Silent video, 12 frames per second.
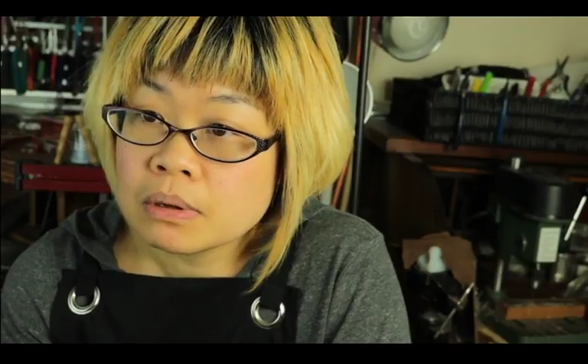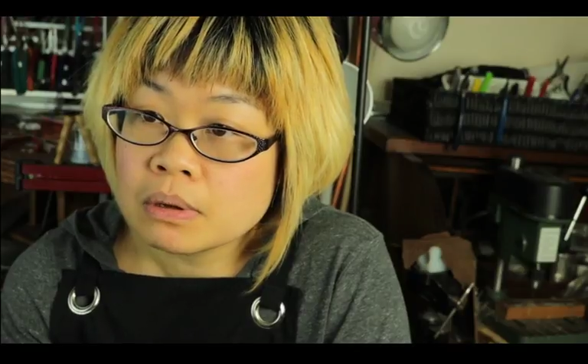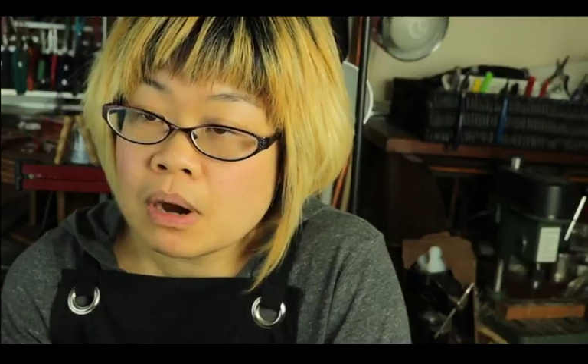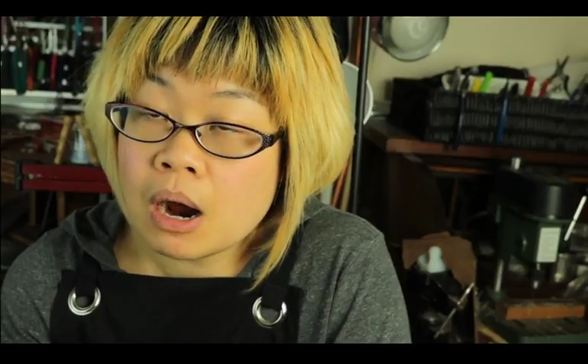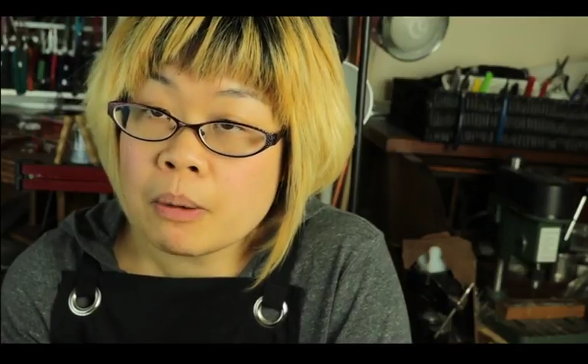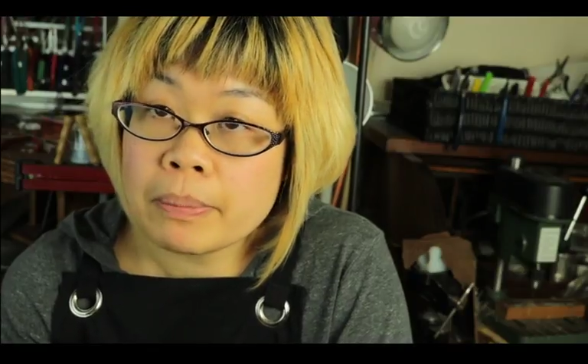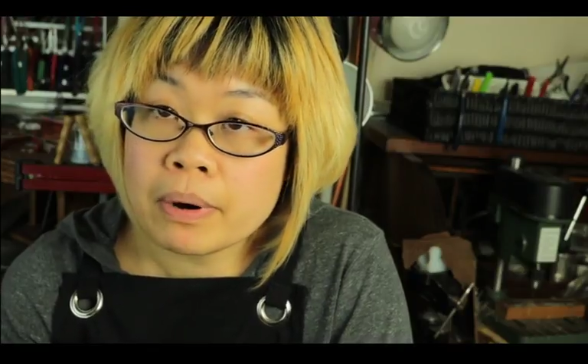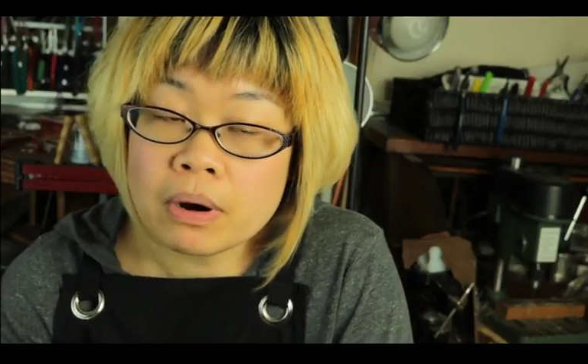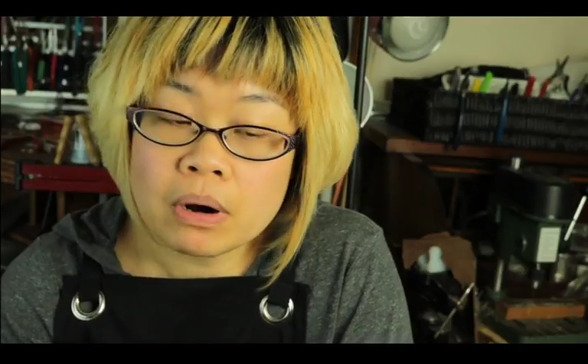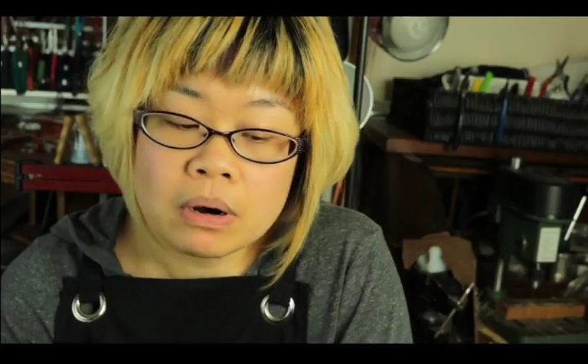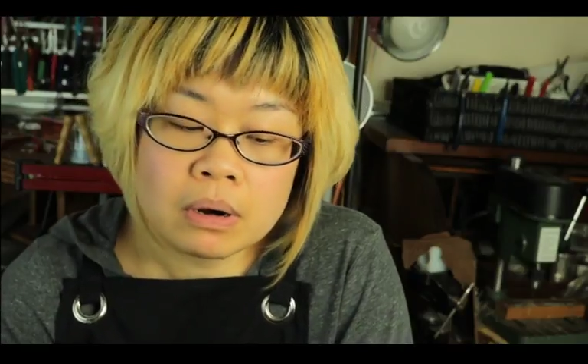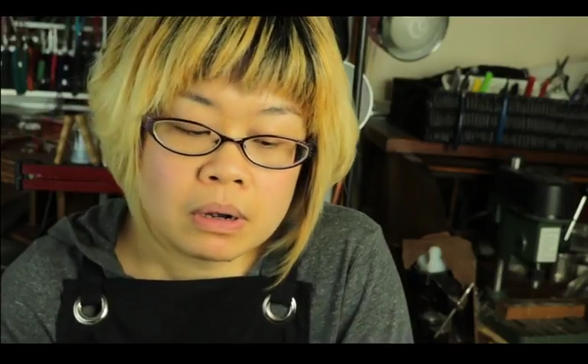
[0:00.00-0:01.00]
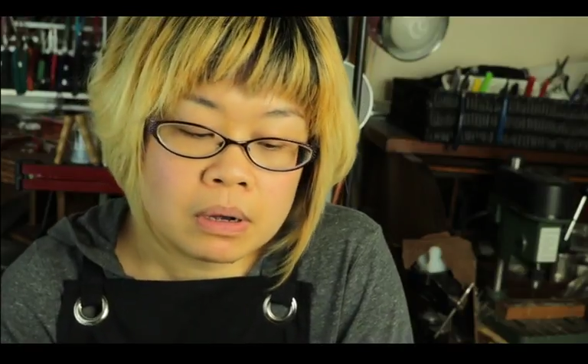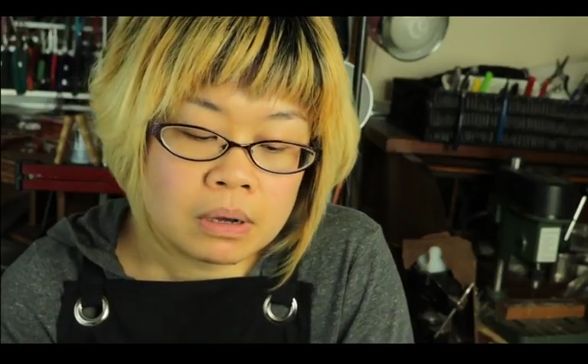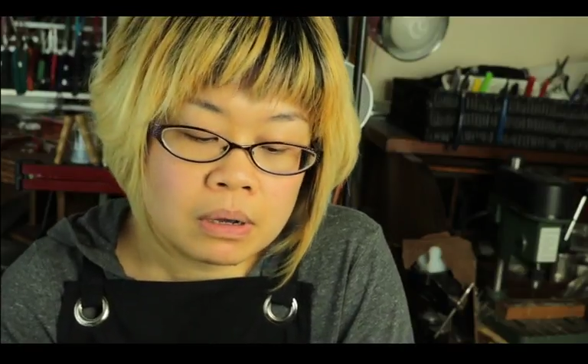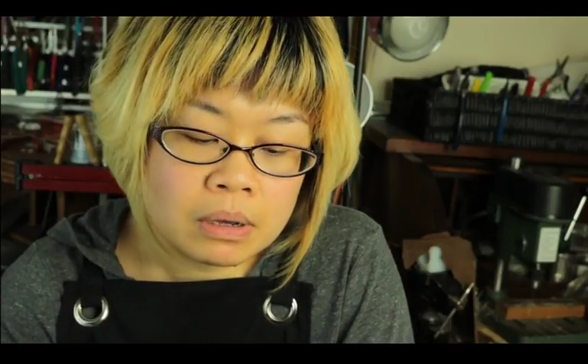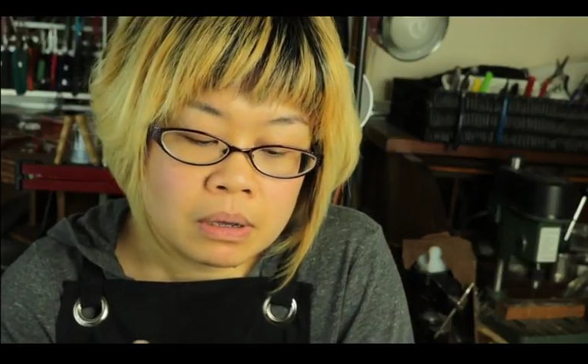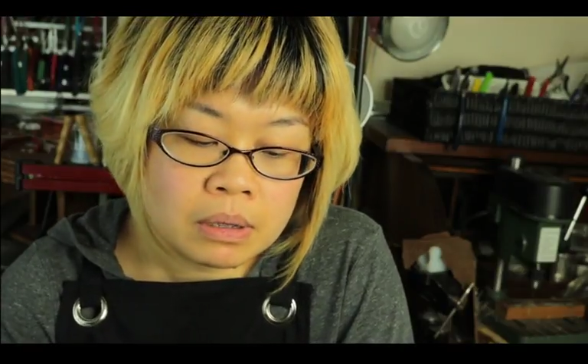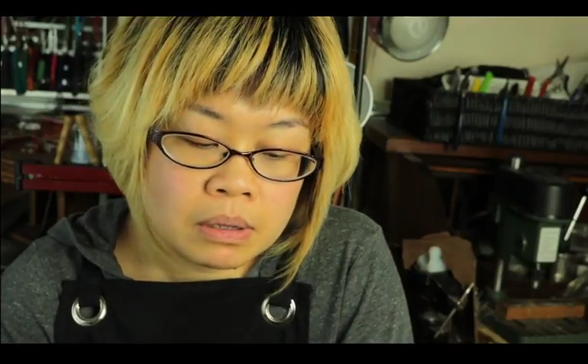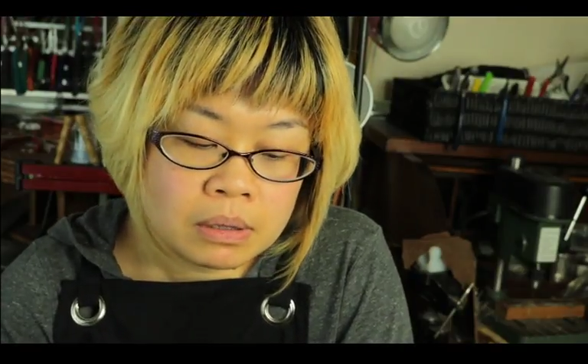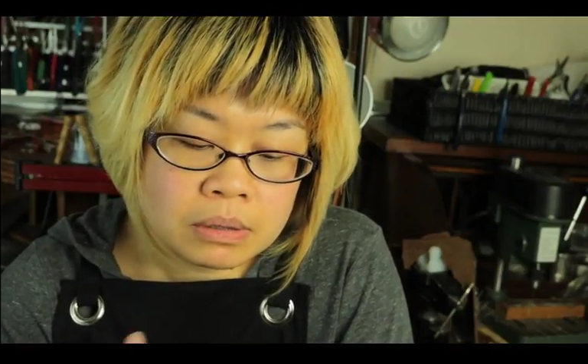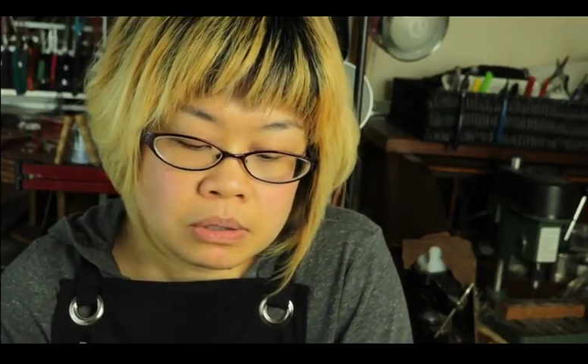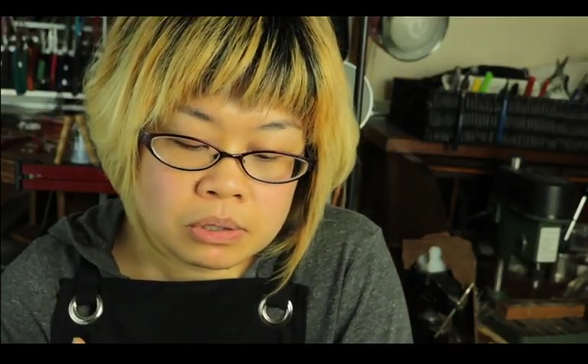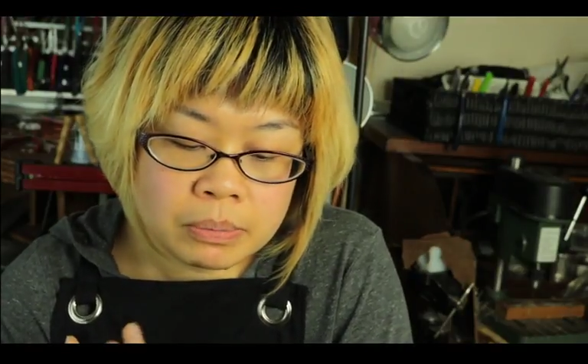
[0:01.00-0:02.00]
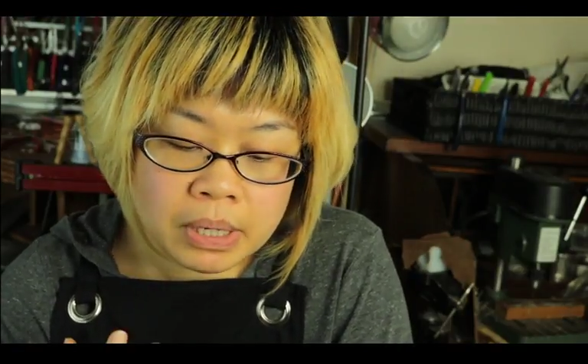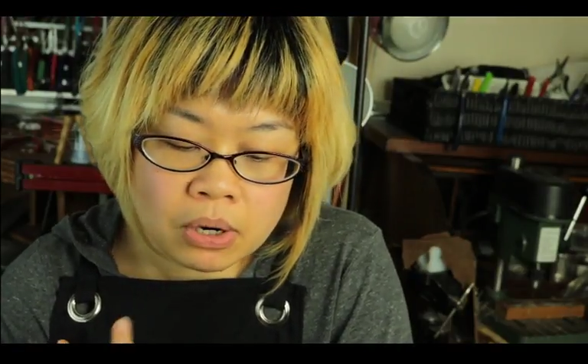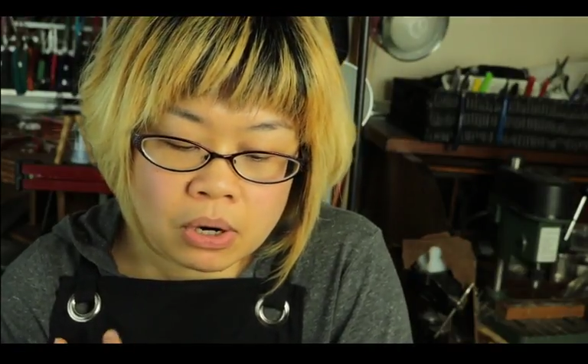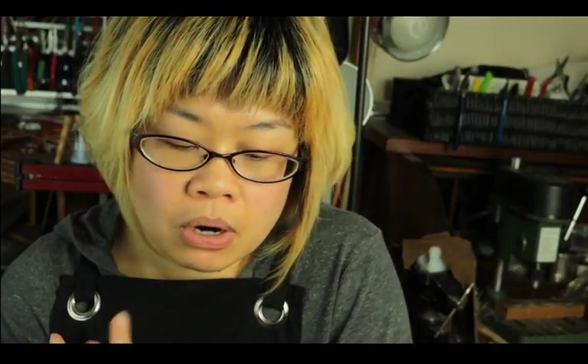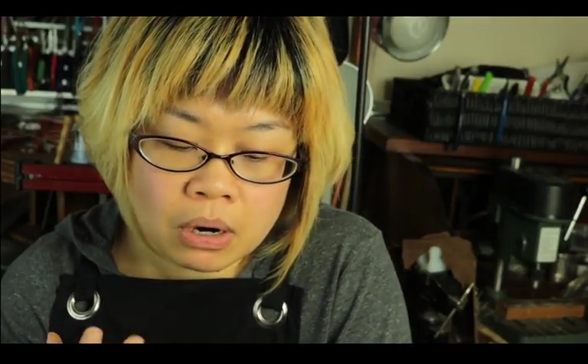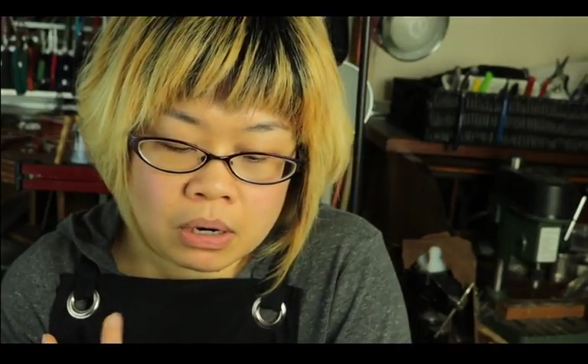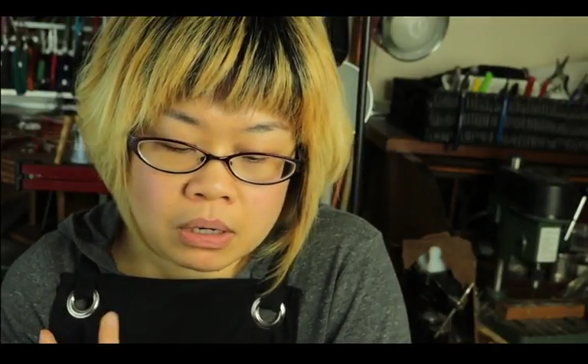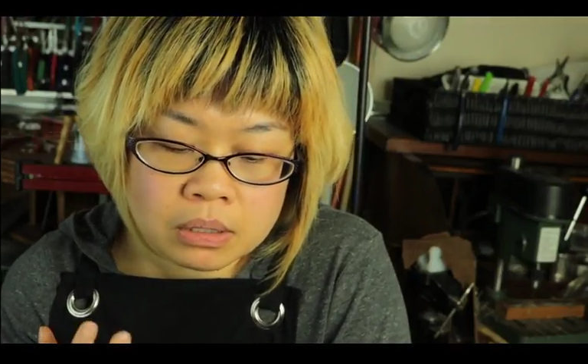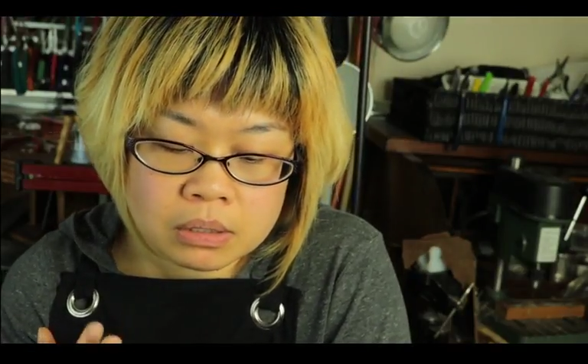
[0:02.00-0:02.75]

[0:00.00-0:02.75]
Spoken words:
copper to make a heart?